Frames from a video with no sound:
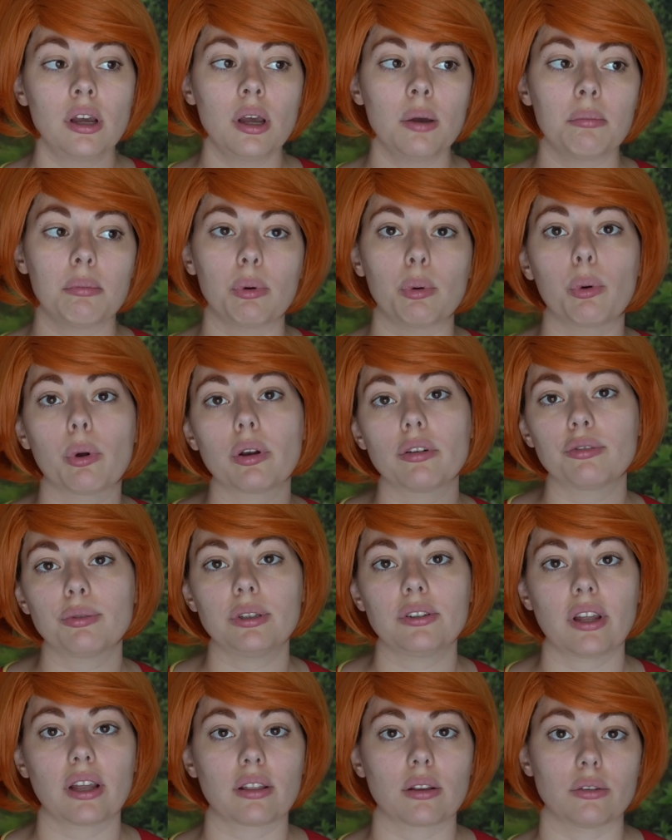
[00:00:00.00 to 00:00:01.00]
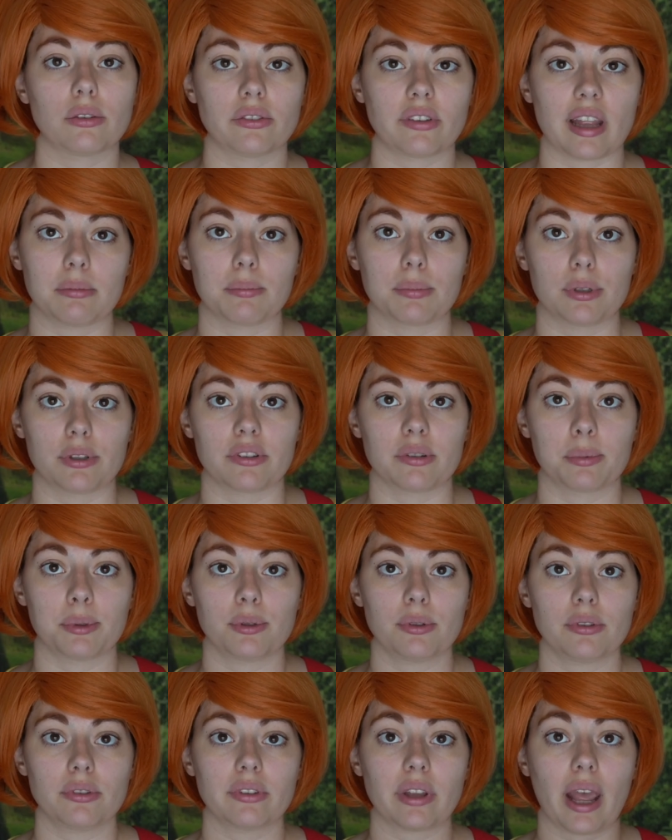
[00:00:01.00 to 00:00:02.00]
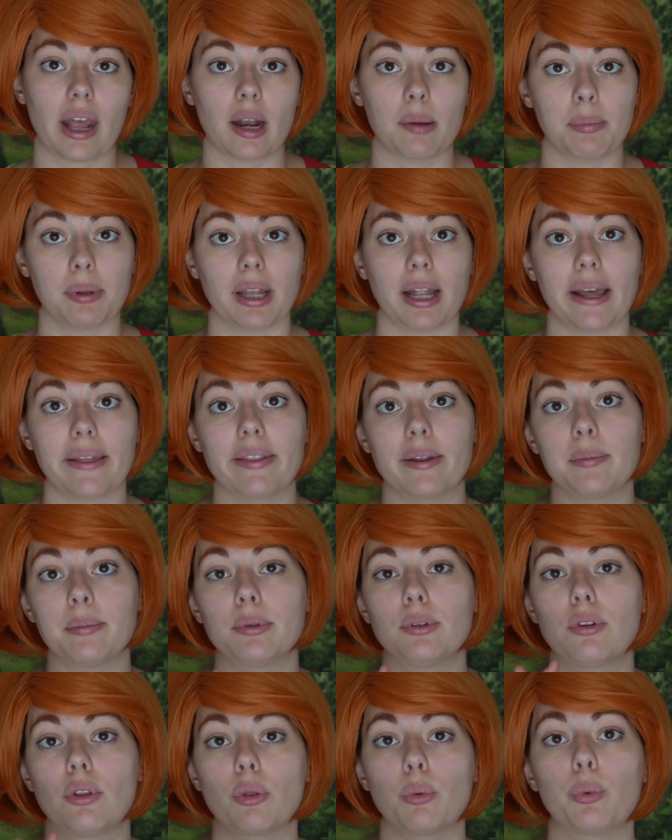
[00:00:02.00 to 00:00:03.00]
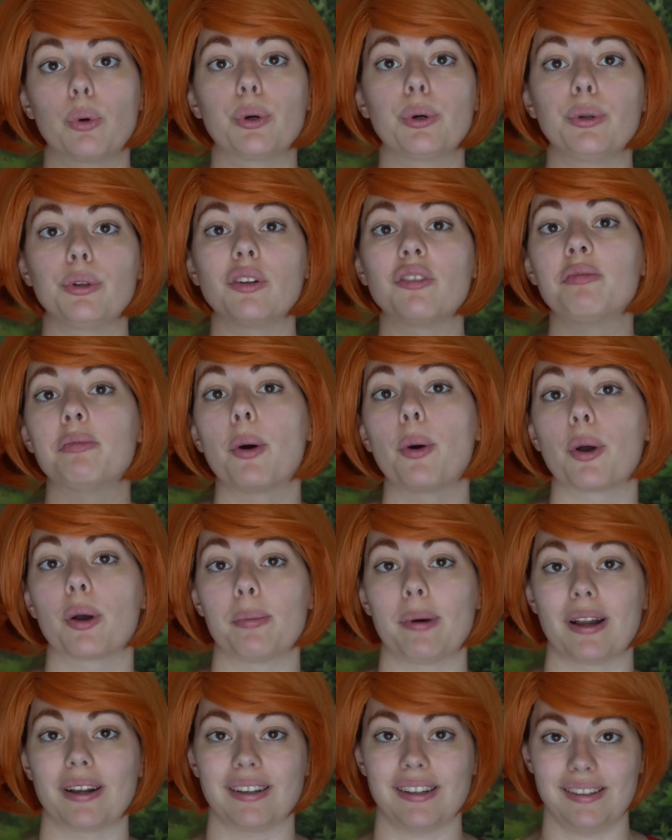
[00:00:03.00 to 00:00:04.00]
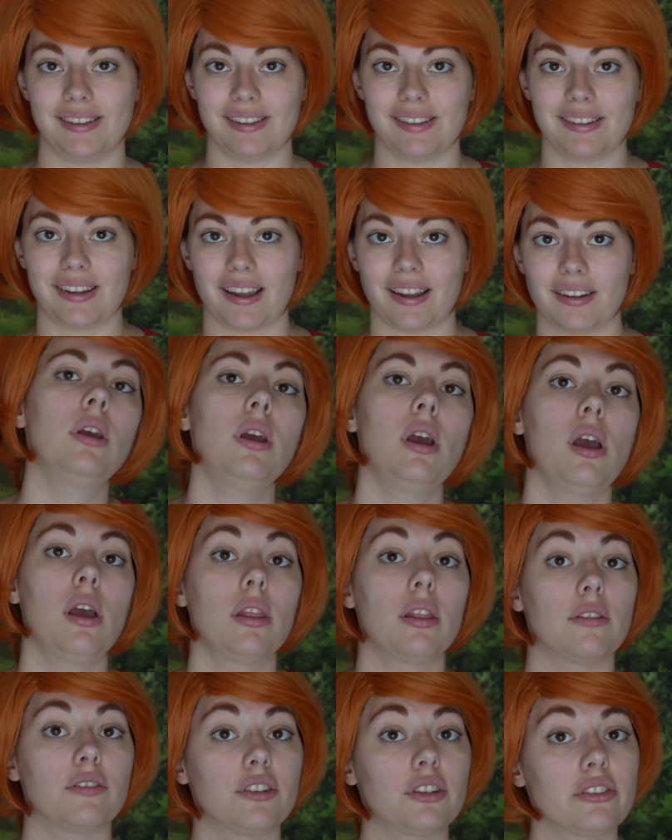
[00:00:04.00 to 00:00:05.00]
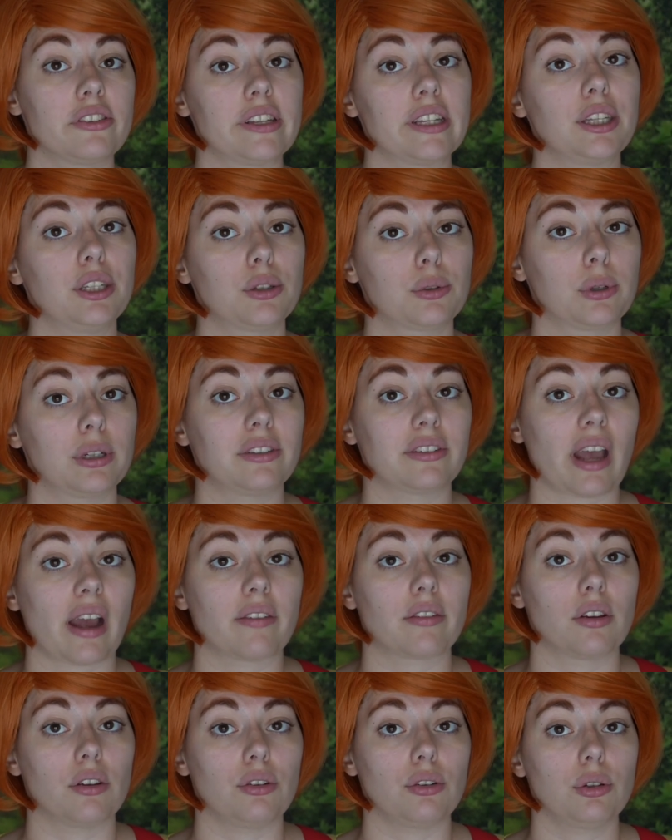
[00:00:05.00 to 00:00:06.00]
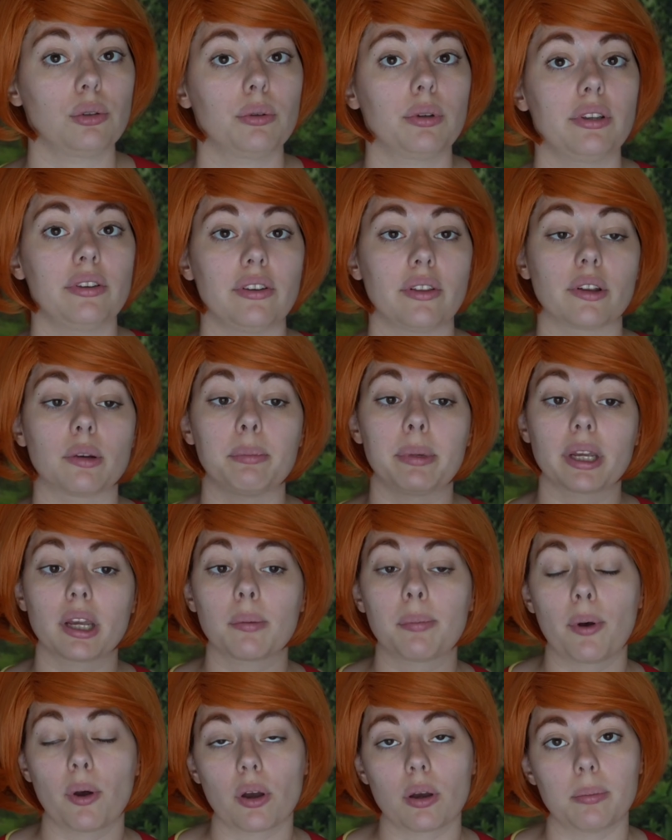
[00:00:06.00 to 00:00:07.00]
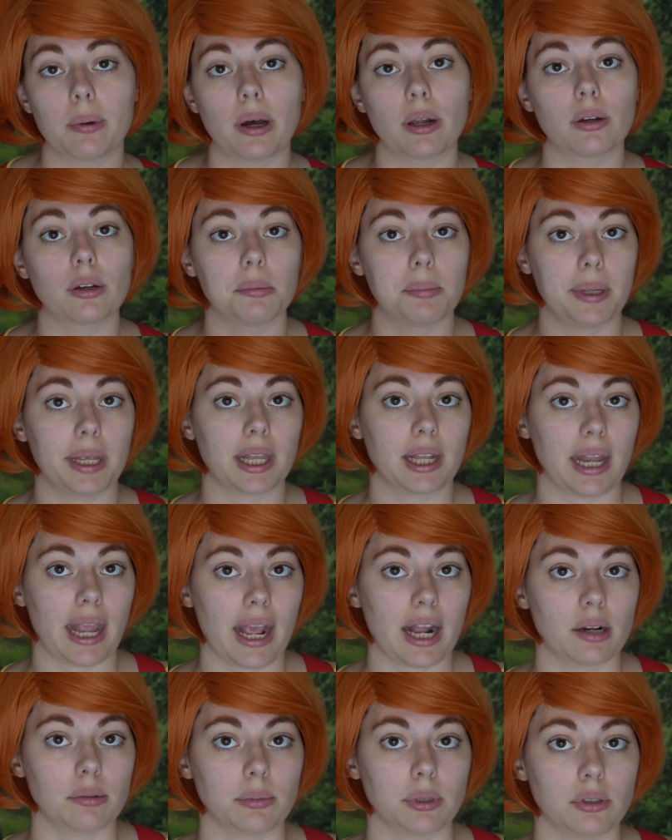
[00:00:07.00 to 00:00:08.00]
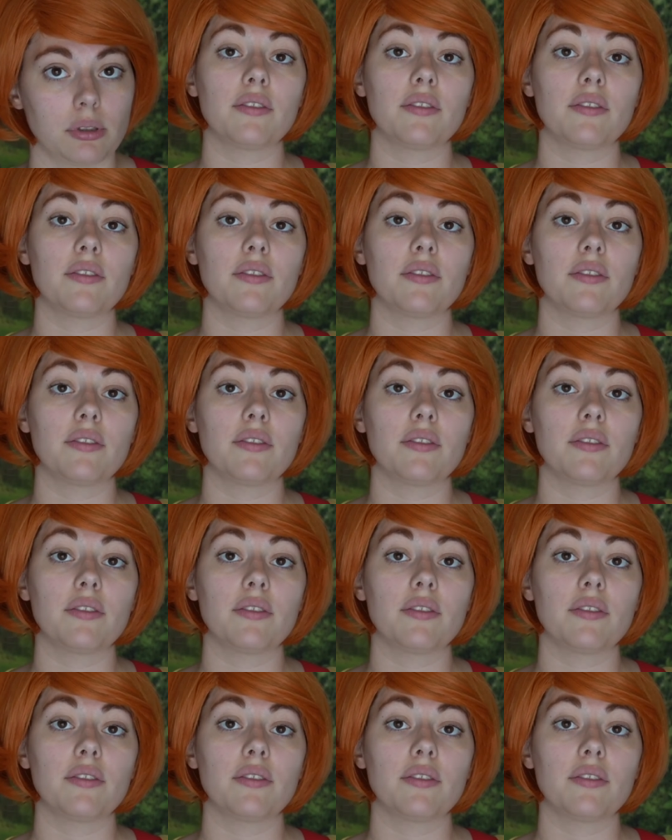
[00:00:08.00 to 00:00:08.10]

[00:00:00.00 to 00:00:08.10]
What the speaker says: But what if we take those same principles and apply them to the world of Pokemon instead? The first thing you're going to have to do is either pick a Pokemon or pick an animal.